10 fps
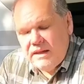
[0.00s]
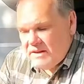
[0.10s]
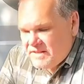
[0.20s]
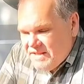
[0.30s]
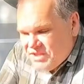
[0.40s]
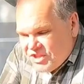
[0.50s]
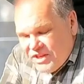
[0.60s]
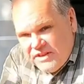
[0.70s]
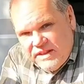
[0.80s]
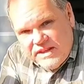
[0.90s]
In
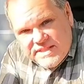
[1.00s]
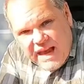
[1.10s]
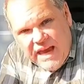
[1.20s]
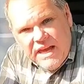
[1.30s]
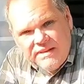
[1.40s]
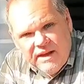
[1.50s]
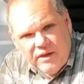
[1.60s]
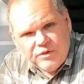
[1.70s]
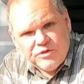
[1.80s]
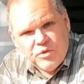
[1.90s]
addition to these
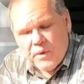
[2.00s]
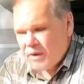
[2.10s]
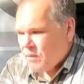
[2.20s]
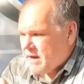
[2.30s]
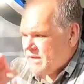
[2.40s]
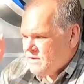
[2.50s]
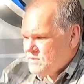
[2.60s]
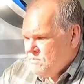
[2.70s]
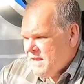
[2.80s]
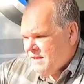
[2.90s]
handheld two-way
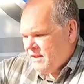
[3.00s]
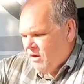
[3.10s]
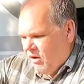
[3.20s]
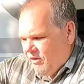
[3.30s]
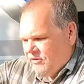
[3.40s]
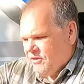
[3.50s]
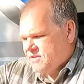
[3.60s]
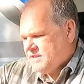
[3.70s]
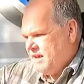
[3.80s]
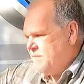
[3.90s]
radios, Midland
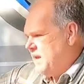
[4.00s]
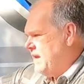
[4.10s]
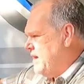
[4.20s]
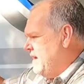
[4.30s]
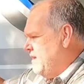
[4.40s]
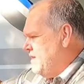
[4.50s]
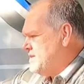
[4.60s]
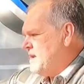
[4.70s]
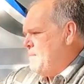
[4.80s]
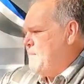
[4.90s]
also sent me
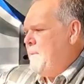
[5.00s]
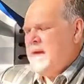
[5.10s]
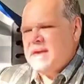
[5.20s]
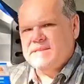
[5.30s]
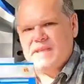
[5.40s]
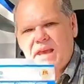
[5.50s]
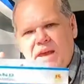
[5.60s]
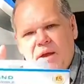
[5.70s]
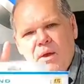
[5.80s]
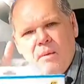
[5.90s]
this
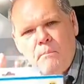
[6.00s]
amazing